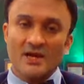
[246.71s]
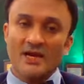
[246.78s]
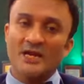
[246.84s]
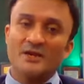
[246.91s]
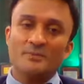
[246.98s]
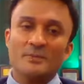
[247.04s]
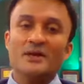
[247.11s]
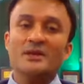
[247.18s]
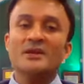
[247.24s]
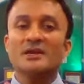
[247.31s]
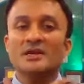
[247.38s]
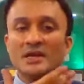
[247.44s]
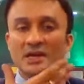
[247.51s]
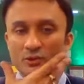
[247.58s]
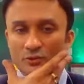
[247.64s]
It may
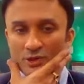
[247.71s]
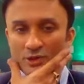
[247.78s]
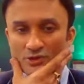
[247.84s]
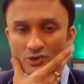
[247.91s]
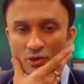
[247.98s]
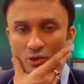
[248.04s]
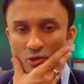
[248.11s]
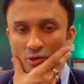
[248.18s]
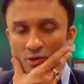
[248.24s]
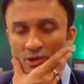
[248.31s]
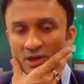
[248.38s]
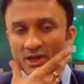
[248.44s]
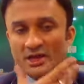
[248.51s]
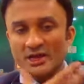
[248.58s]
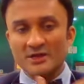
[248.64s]
radiate to the
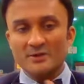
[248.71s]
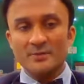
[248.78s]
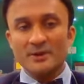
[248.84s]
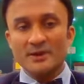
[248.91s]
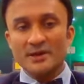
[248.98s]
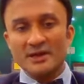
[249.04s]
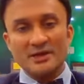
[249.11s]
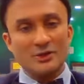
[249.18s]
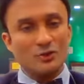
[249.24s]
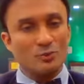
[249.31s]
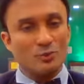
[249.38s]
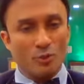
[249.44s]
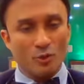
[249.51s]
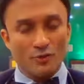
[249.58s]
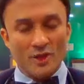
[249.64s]
jaw. It may radiate
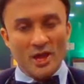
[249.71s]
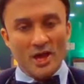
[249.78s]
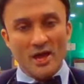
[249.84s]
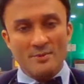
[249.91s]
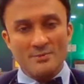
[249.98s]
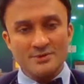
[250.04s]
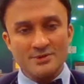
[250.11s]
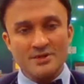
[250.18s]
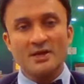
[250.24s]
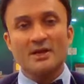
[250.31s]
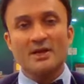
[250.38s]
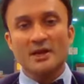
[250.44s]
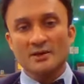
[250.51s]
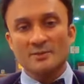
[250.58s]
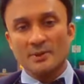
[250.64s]
to both the arms.
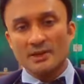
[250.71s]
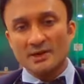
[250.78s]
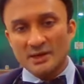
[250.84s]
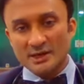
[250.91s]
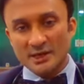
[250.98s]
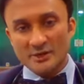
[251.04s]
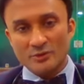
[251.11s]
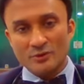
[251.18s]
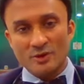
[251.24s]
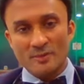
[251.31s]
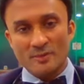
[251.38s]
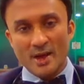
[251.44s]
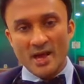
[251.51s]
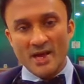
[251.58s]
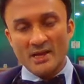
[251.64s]
It may radiate to
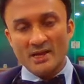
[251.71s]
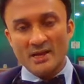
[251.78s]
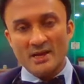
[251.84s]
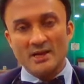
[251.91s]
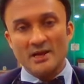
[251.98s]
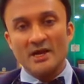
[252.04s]
the back.